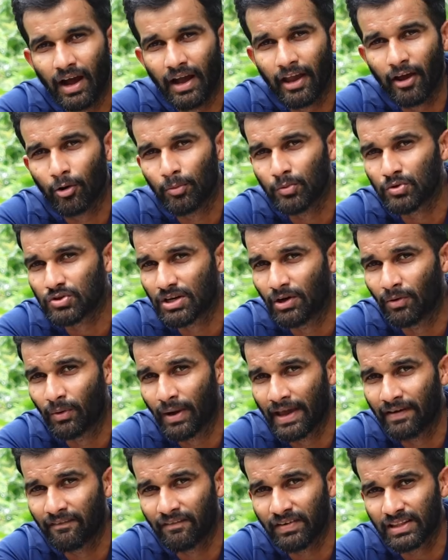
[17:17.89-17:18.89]
I almost love
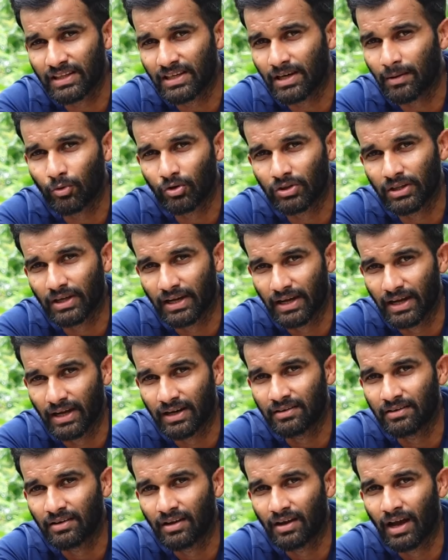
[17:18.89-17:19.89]
everything about the
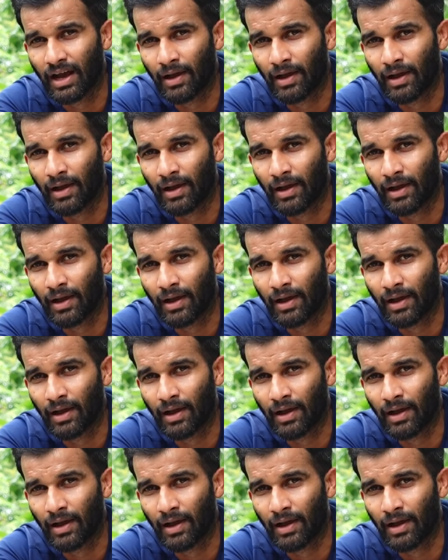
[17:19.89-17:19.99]
gun.